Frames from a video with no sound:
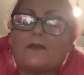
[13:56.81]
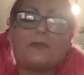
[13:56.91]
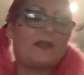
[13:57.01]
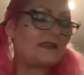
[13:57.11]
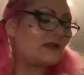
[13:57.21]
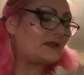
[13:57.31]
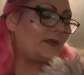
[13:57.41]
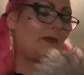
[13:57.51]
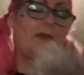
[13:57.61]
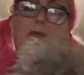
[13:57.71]
but there's lots of
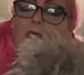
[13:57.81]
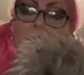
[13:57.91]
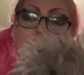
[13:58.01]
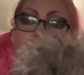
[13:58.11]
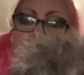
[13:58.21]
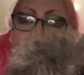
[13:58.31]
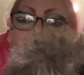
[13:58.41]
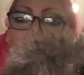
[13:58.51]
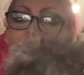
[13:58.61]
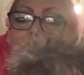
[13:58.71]
people that might want to know
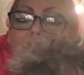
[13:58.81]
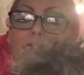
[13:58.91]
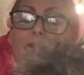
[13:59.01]
about it,